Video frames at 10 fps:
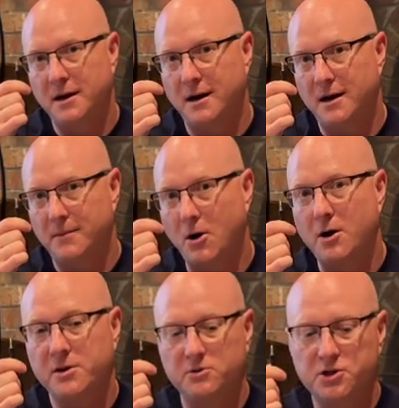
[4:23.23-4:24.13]

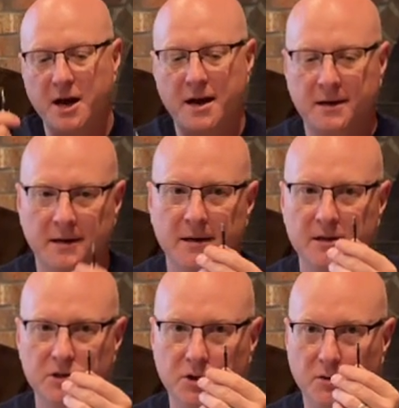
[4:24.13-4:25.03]
audio jack
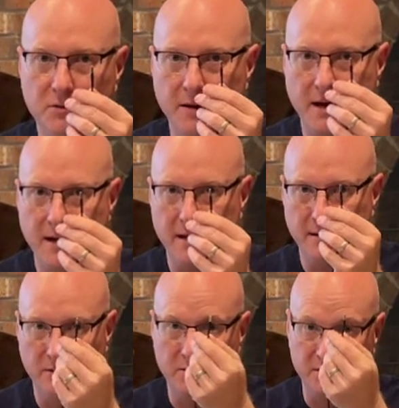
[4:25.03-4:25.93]
to a
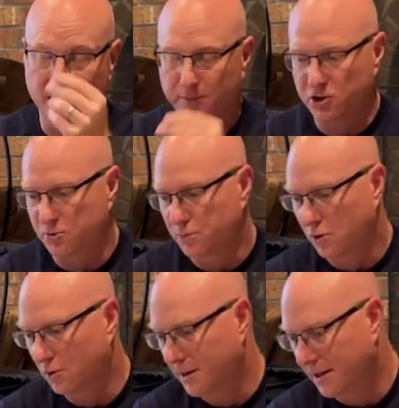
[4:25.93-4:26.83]
little temperature
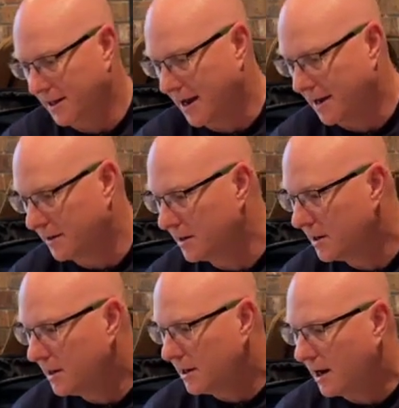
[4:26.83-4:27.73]
probe on the end.
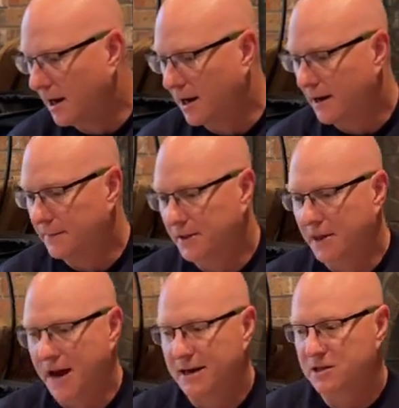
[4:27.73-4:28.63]
But
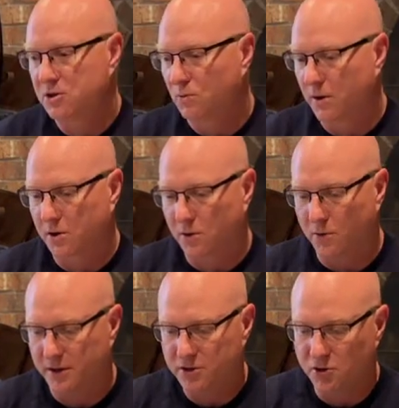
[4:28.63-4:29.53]
that we're
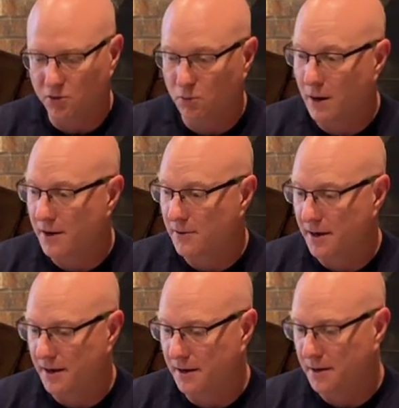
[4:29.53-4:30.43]
going to wire
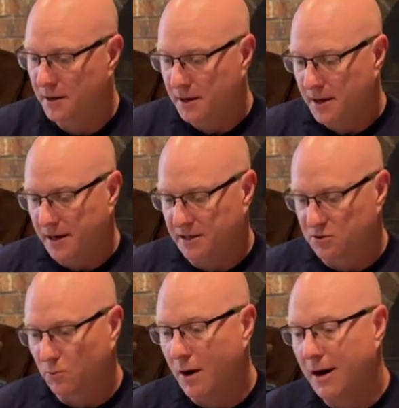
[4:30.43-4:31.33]
in
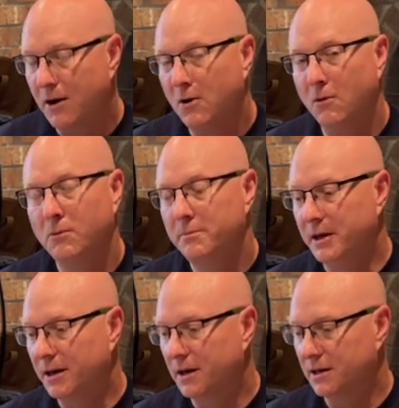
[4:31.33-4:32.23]
as well
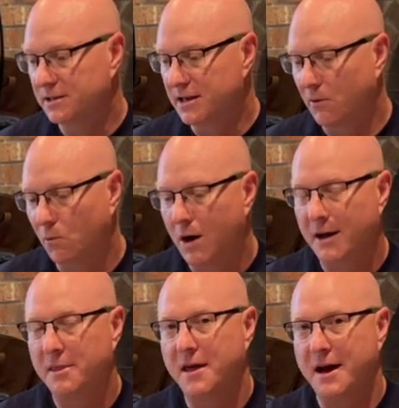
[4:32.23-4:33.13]
because I
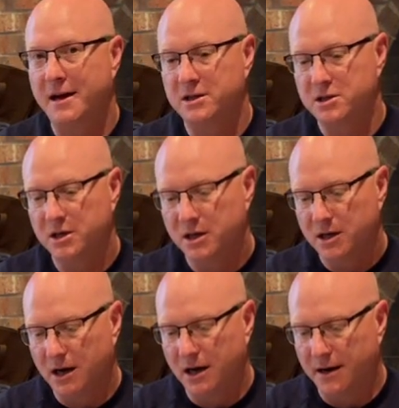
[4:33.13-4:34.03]
want that
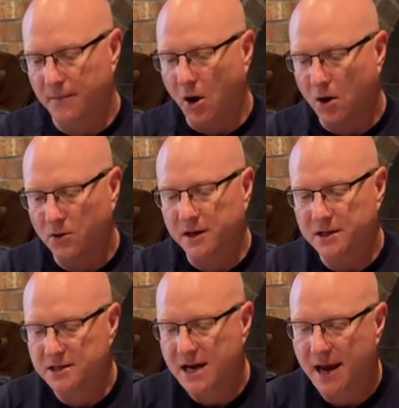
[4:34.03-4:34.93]
all
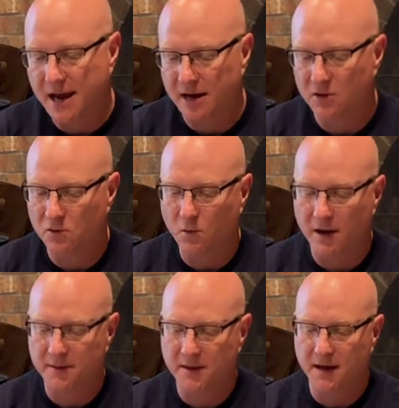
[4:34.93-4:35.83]
contained
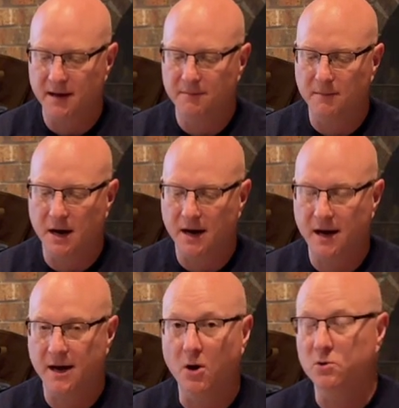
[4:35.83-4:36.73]
within
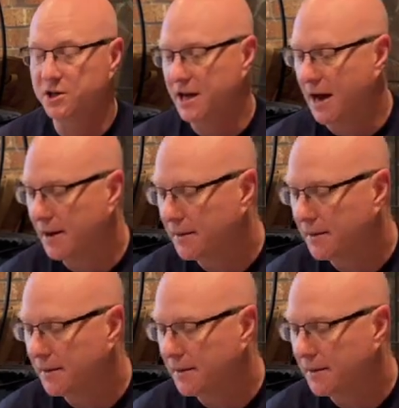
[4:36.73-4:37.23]
my OTA,